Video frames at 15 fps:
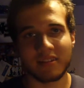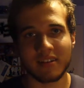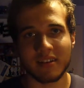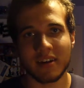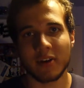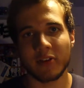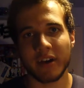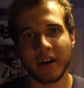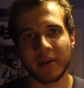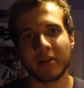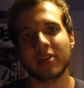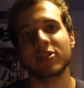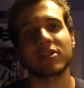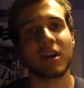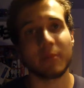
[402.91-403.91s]
You know, that, I'm
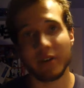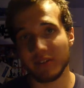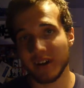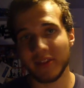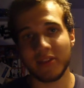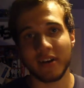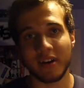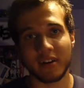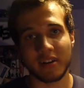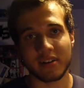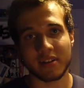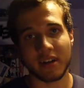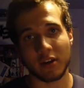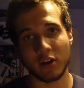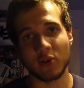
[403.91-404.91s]
going to stop my rant there because
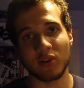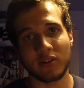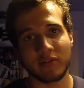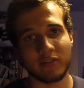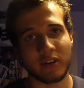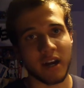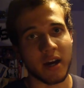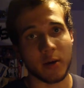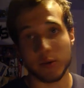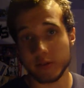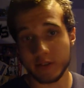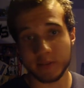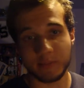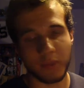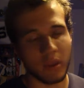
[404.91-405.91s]
I can go on for
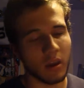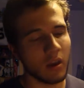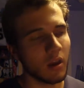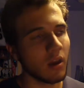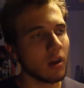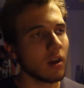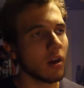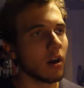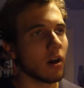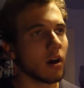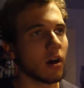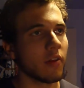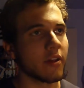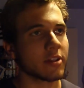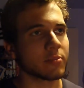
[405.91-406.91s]
hours.
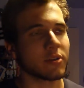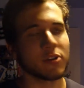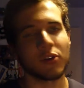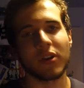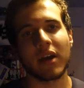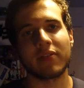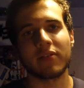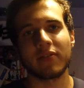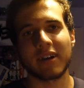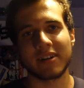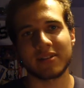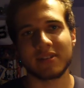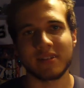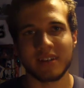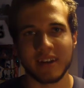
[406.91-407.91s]
Uh, that's my little life
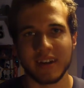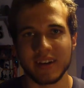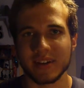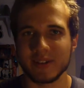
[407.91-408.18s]
advice of the day.